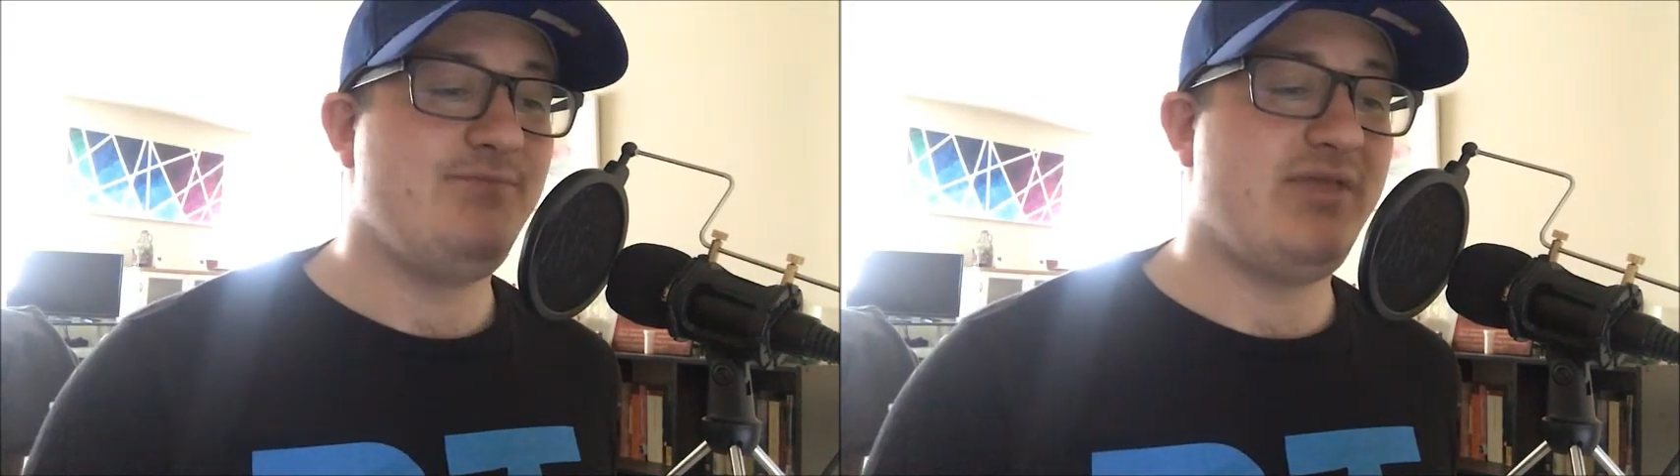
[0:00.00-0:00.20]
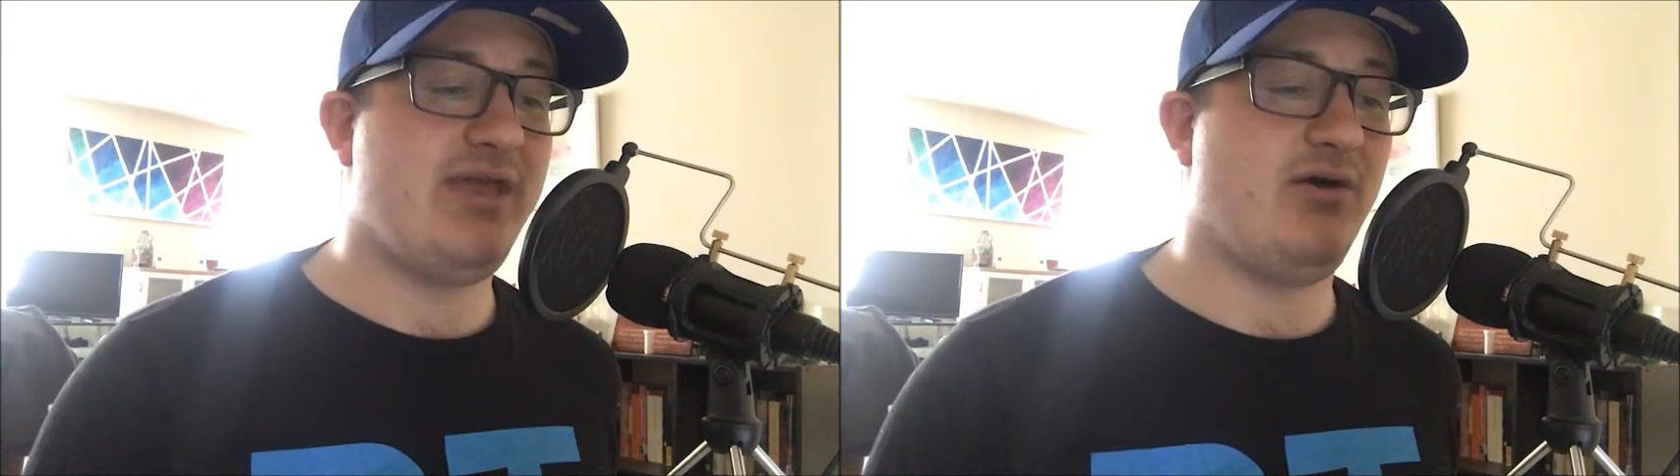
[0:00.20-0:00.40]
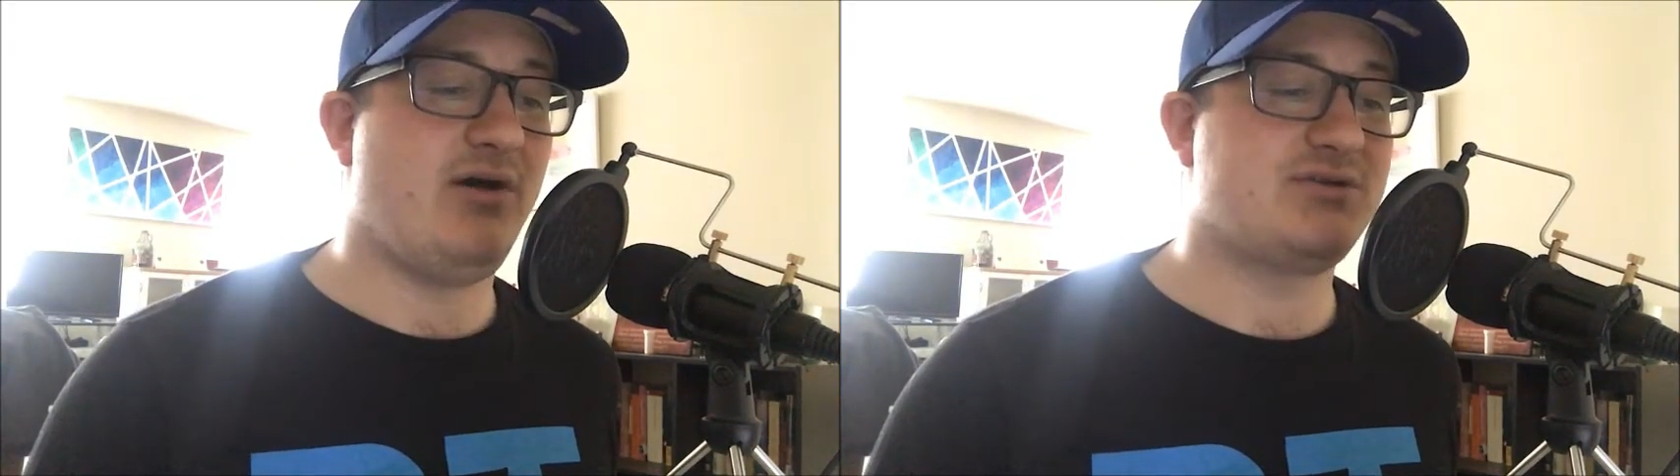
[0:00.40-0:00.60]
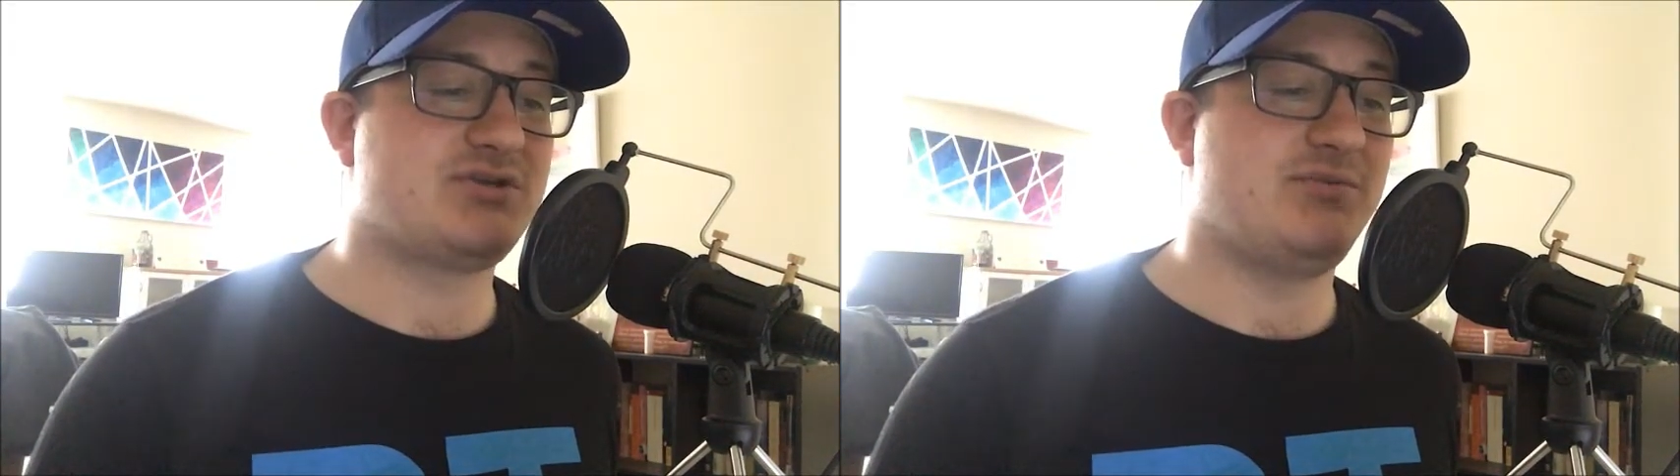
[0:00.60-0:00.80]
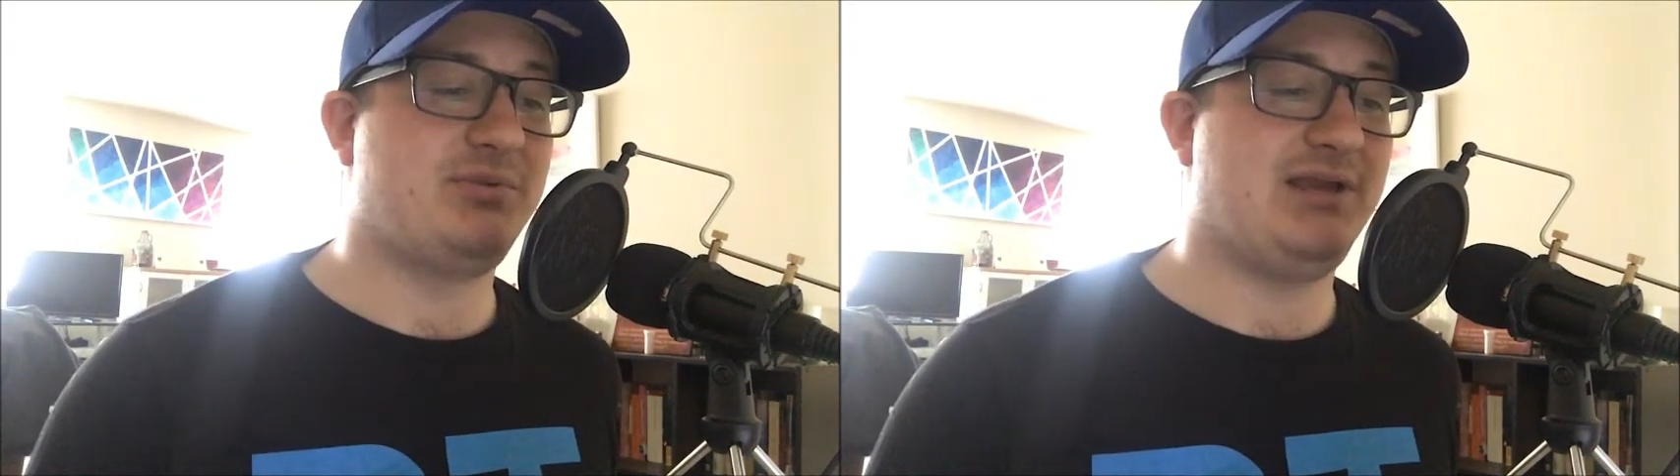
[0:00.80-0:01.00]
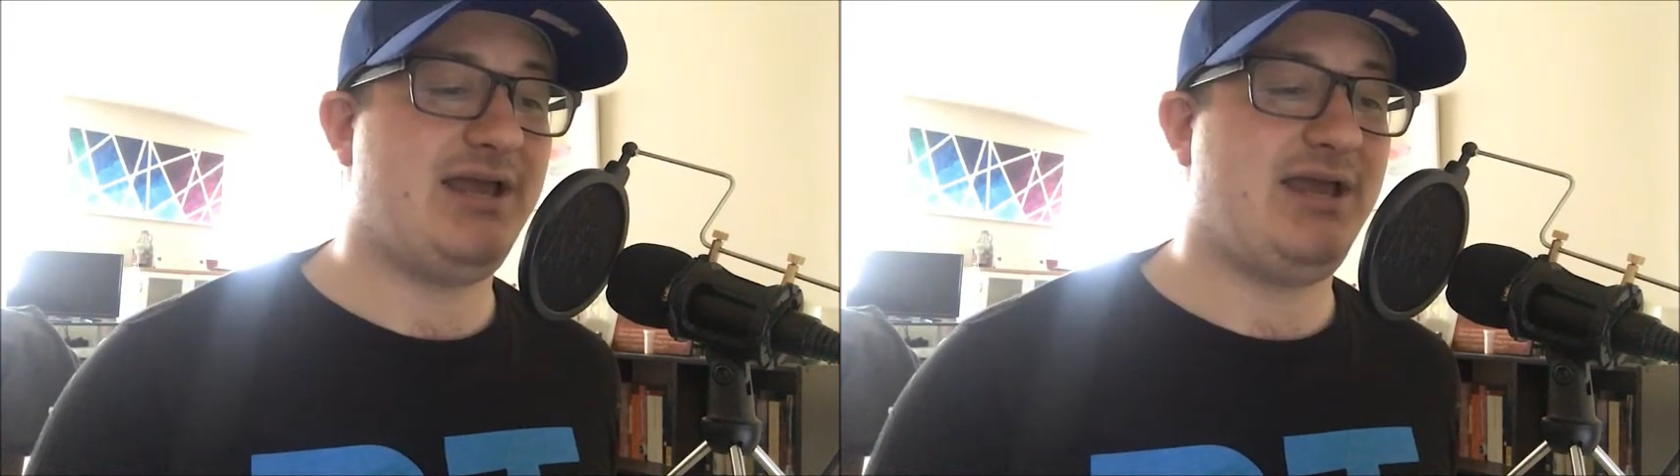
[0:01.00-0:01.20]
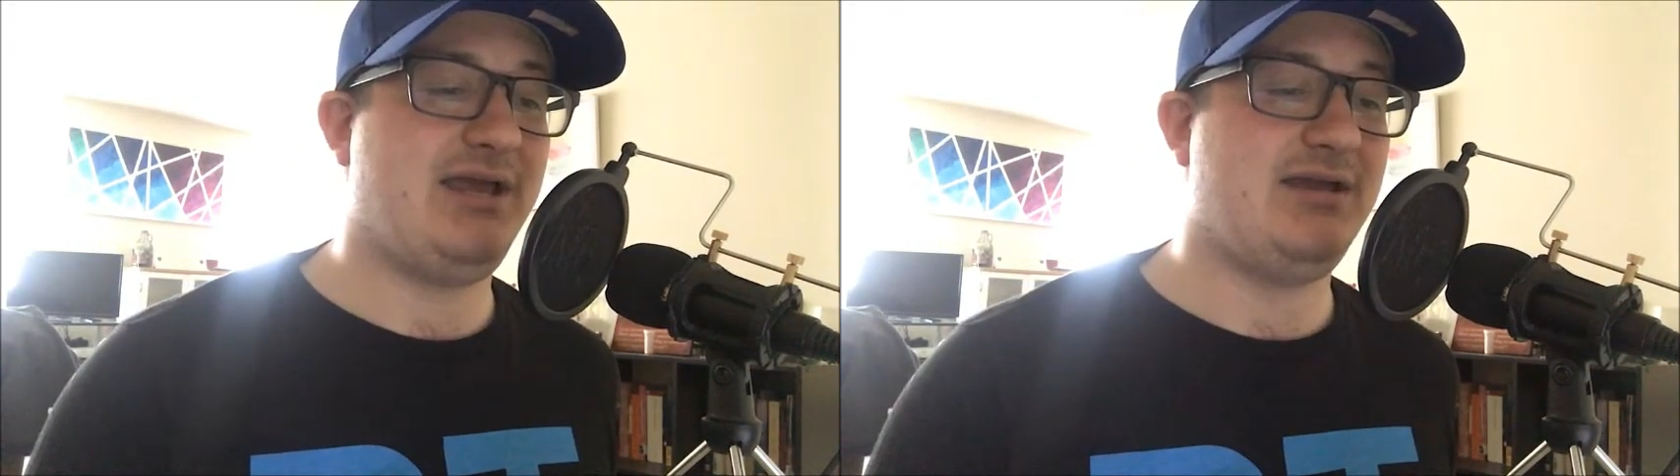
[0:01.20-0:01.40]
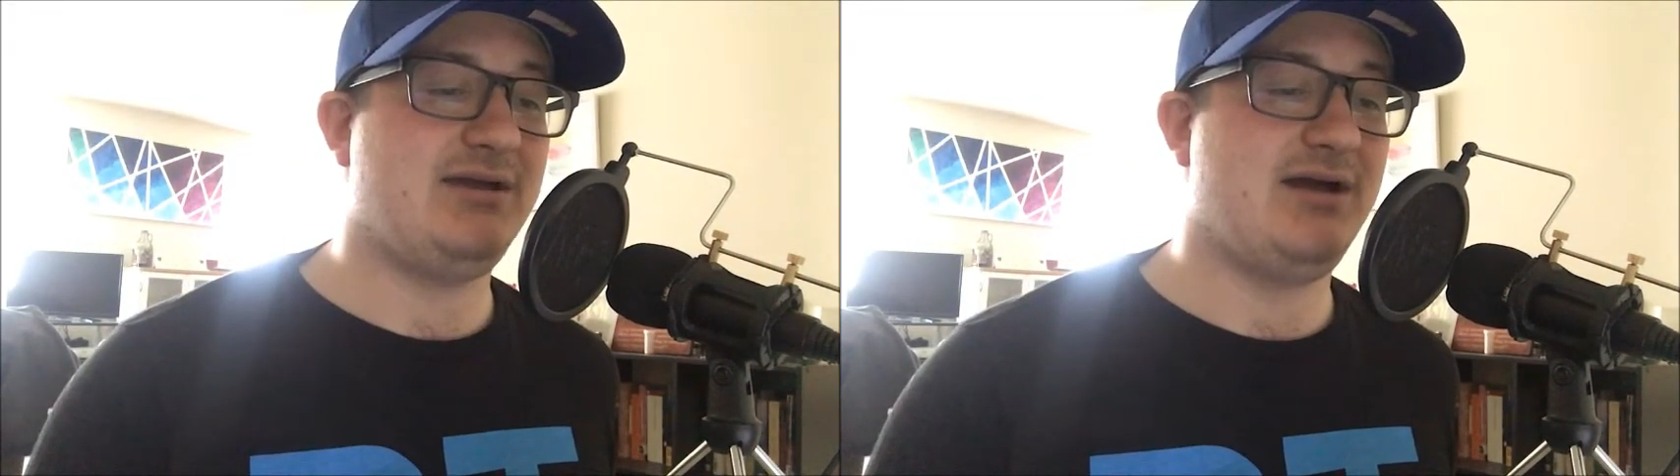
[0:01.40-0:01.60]
they also
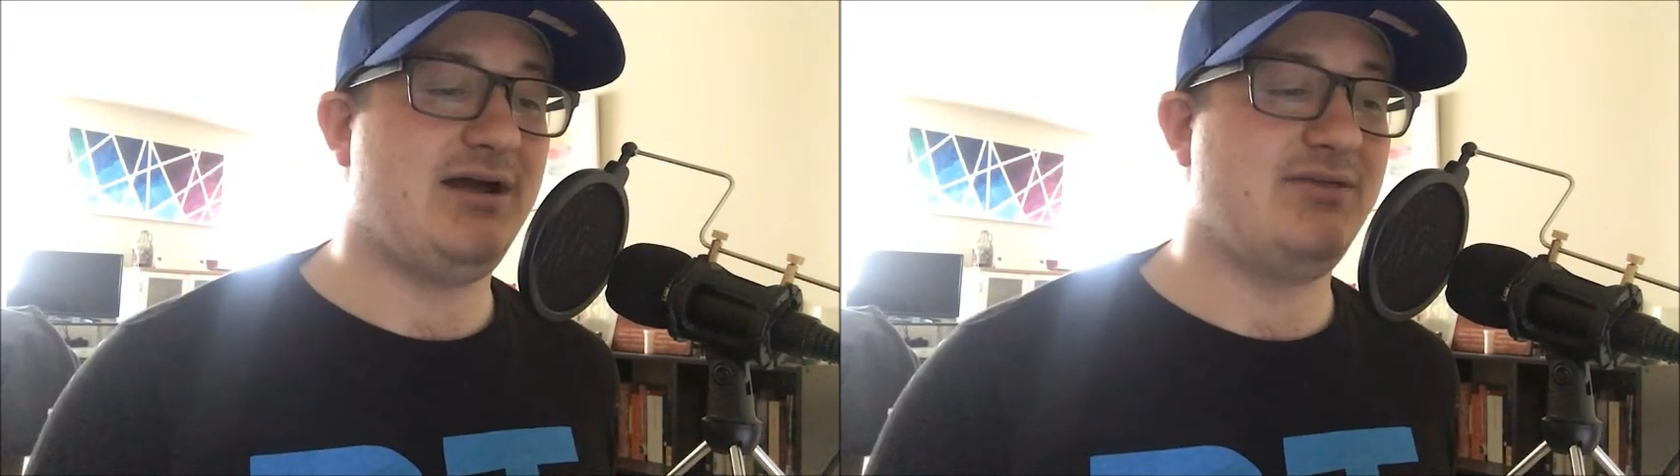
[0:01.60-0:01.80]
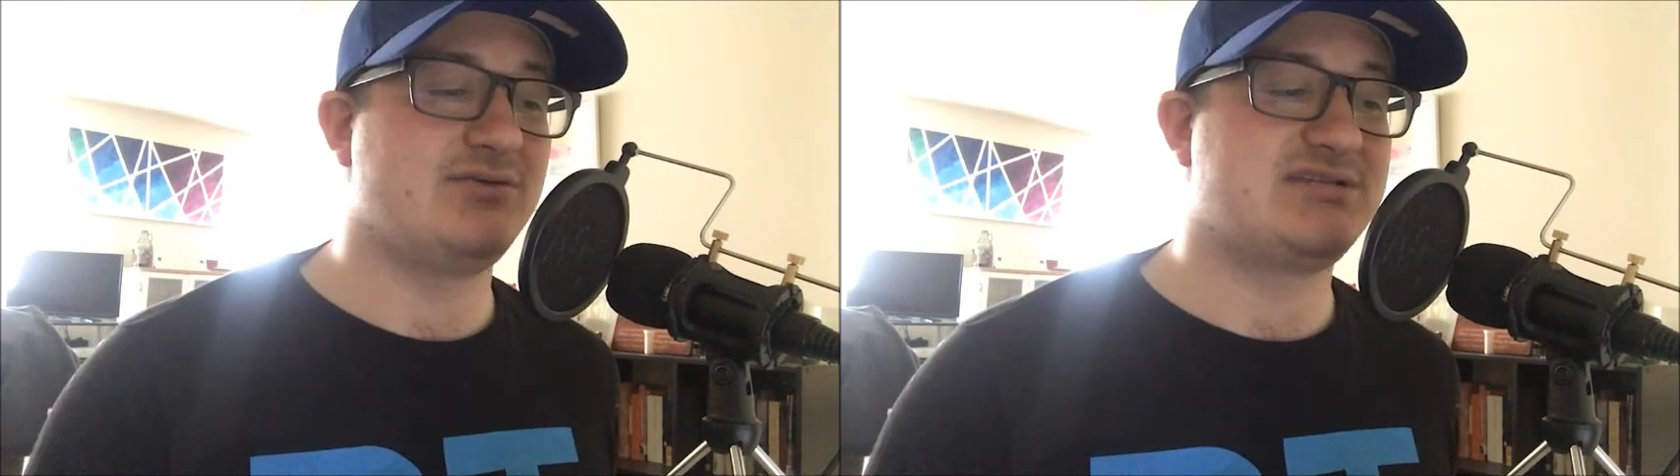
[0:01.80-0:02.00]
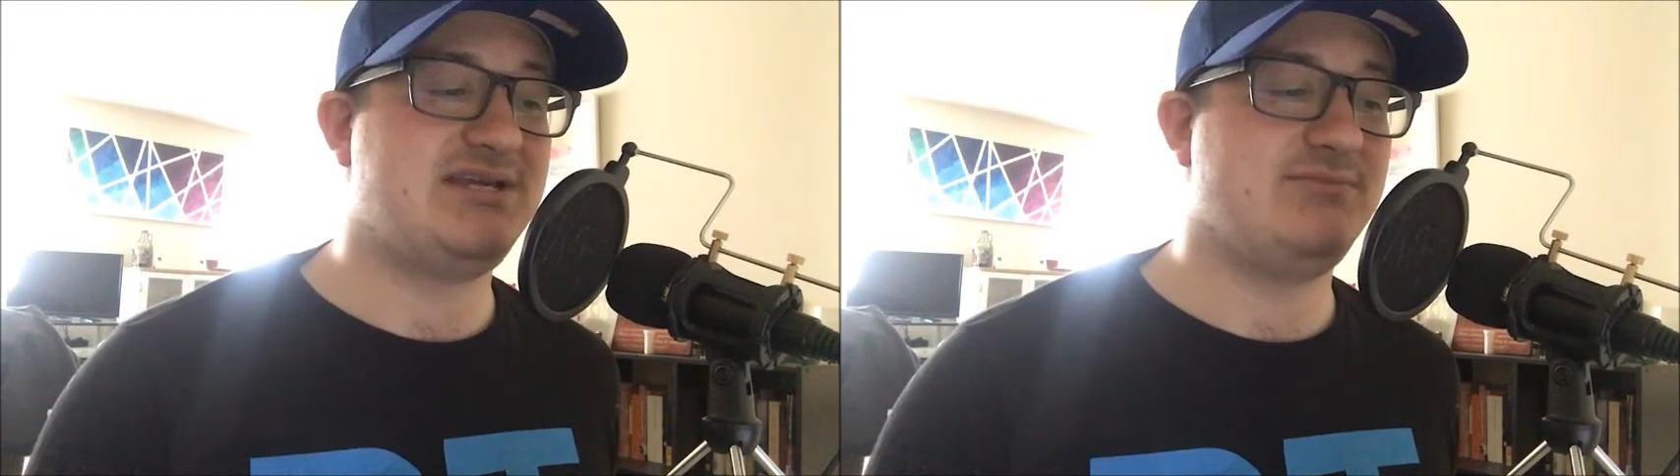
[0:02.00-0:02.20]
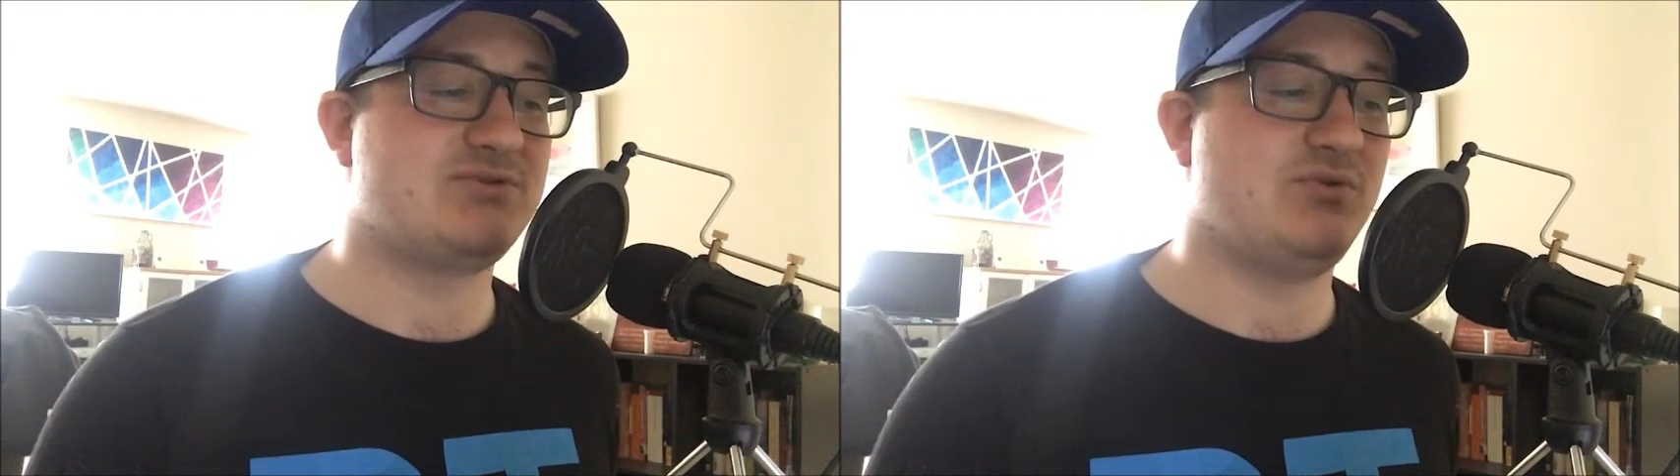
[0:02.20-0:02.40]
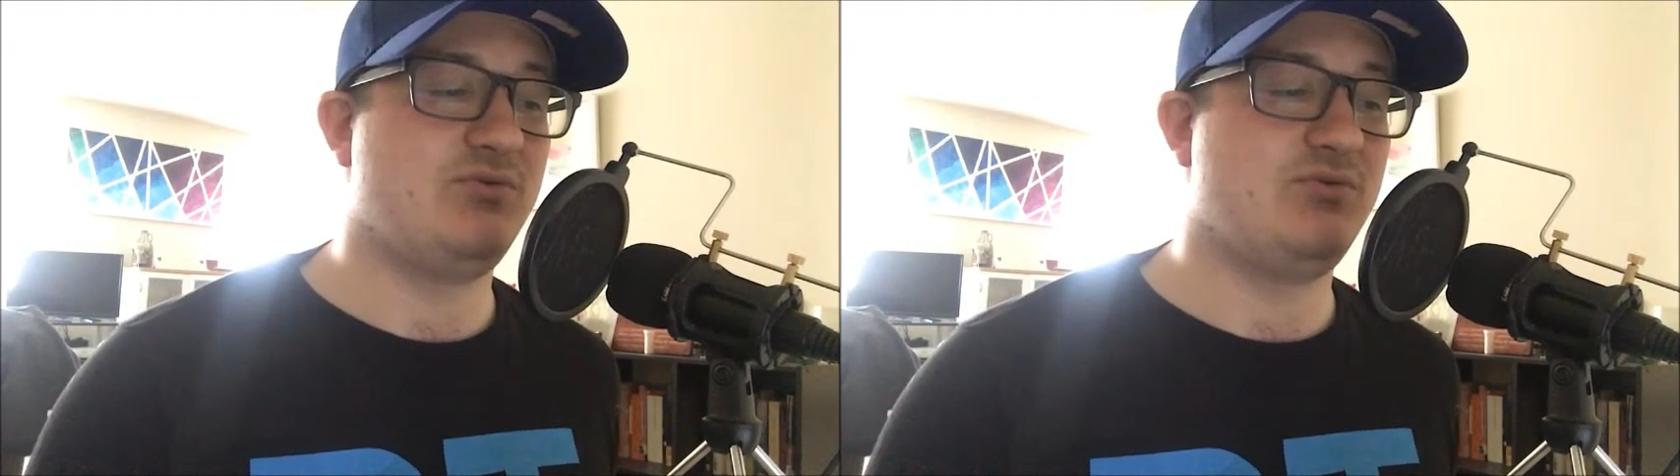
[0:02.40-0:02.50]
play those teams